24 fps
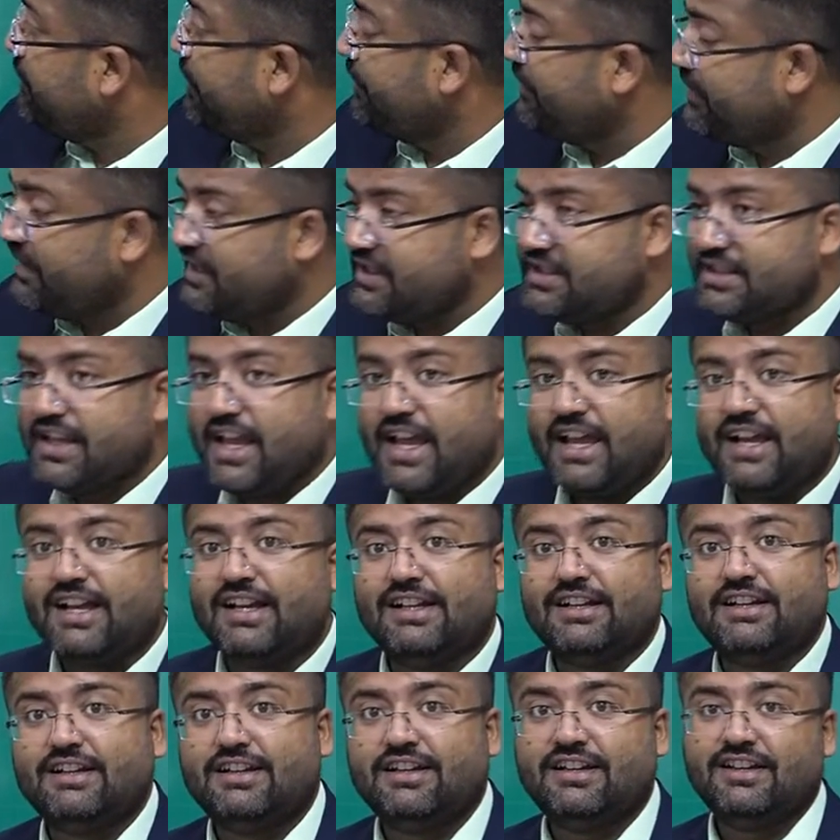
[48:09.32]
of this angle.
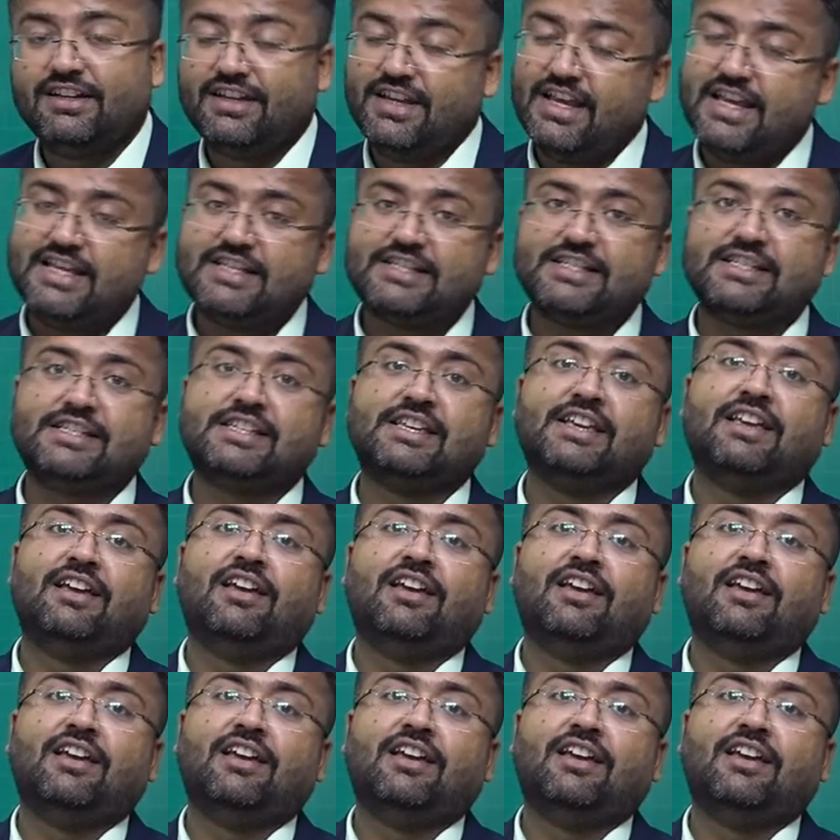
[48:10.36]
Yes.